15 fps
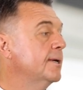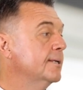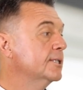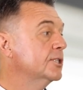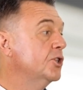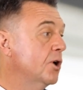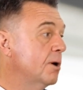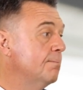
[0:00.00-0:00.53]

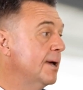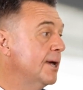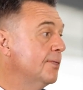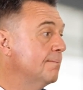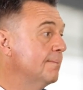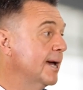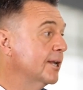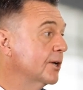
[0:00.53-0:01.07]
It's not
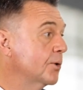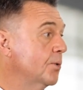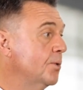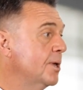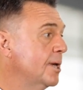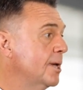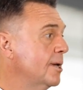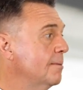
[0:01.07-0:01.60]

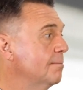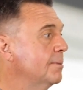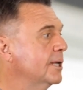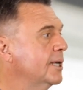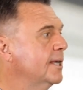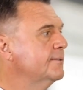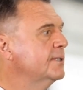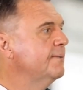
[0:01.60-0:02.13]
mathematical, but it
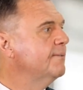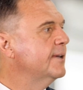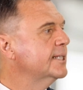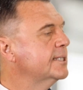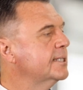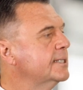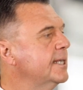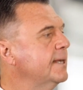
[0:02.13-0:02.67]
gives
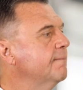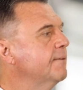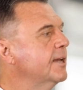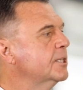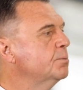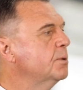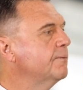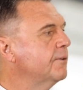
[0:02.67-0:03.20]
investors the
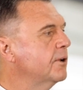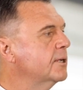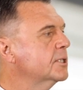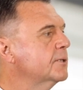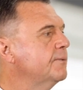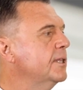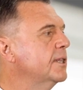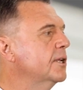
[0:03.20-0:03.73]
investment
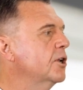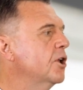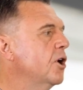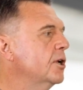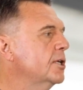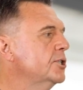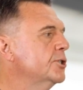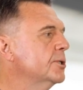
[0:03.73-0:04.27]
philosophy, the
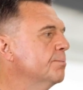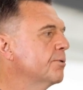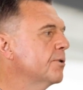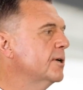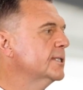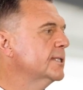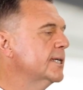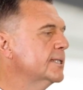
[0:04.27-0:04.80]
knowledge, the
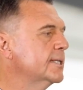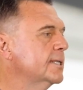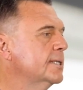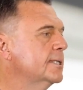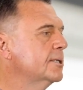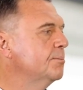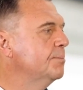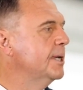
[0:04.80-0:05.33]

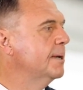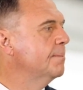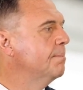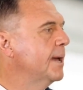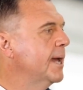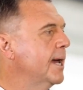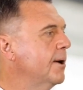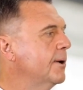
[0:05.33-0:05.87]
processes to be
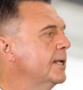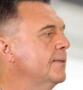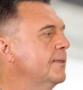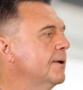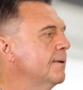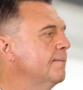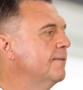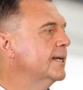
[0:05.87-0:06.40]
empowered in
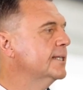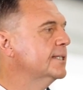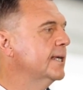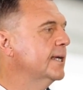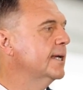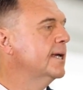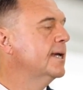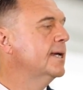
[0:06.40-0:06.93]
their
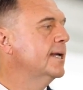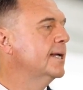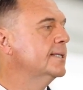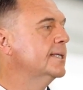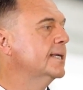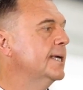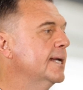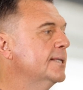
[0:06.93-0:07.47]
investing and
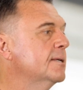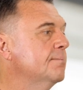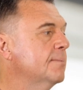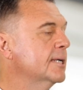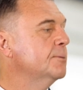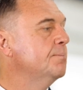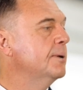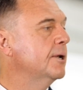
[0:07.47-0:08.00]
to get to
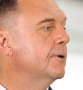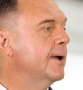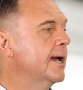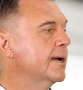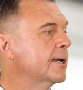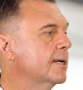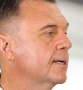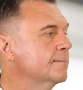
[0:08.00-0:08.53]
much better
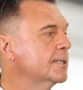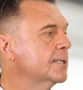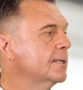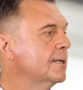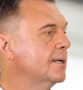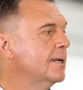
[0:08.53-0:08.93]
outcomes.